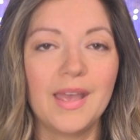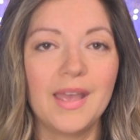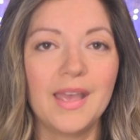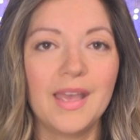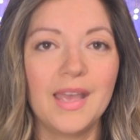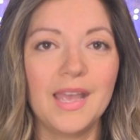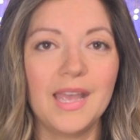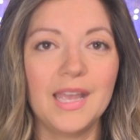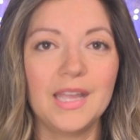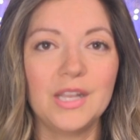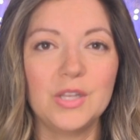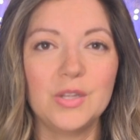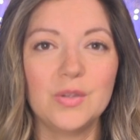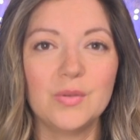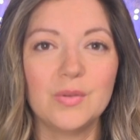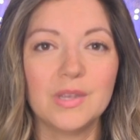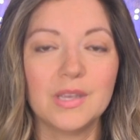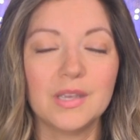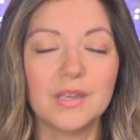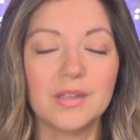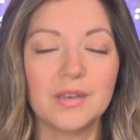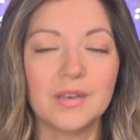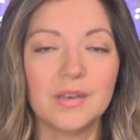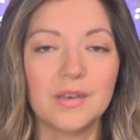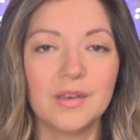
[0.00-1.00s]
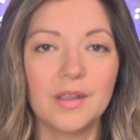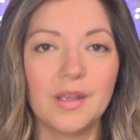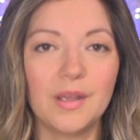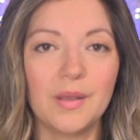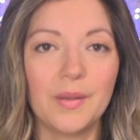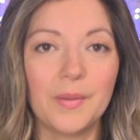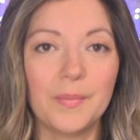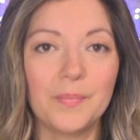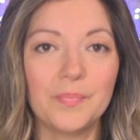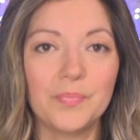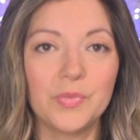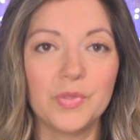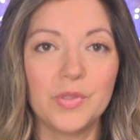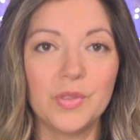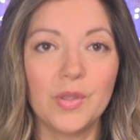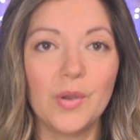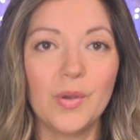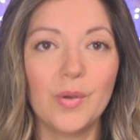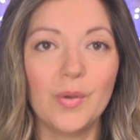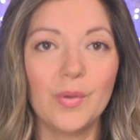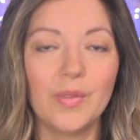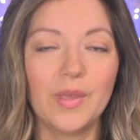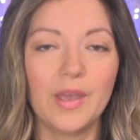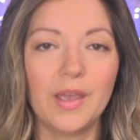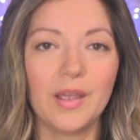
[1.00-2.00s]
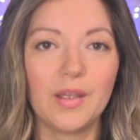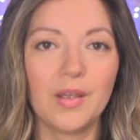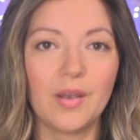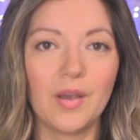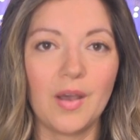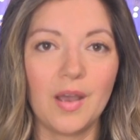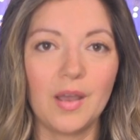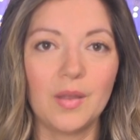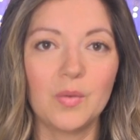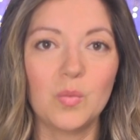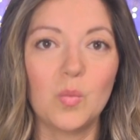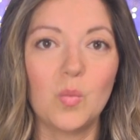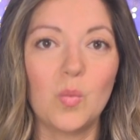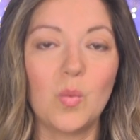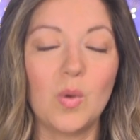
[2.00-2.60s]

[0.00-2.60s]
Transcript: and you can um, know that God